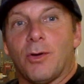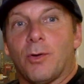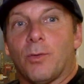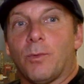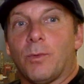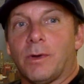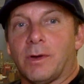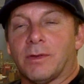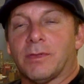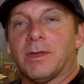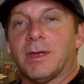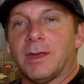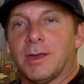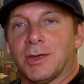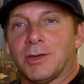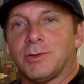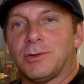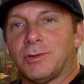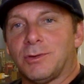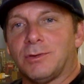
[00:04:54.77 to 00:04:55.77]
where they
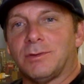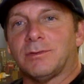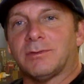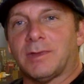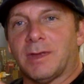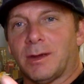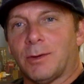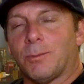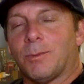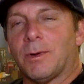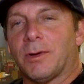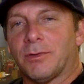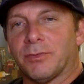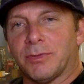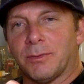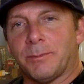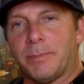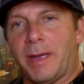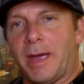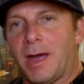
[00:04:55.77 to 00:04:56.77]
can use their wealth
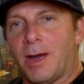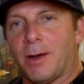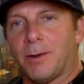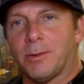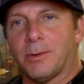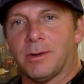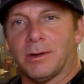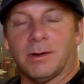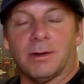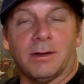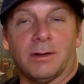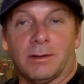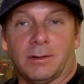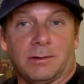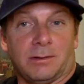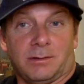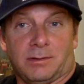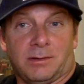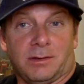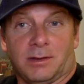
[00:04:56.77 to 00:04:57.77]
and power
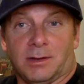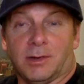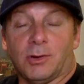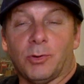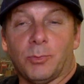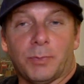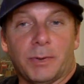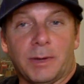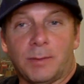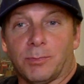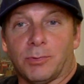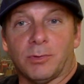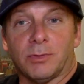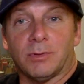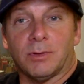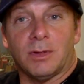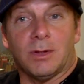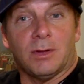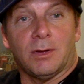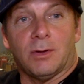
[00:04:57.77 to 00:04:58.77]
to kill people